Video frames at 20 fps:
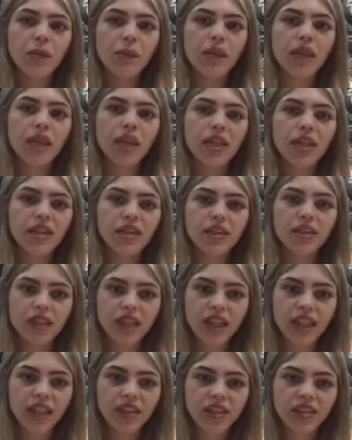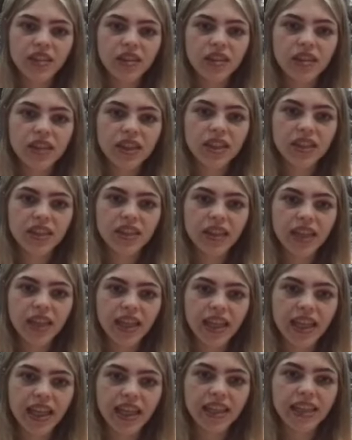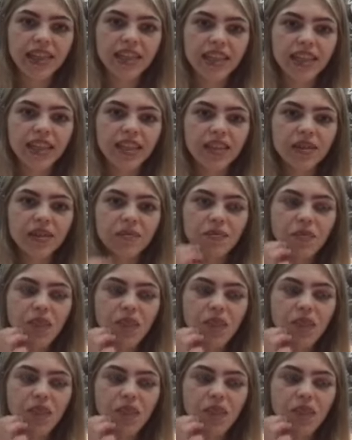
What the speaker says: in St Leonard's near Hastings.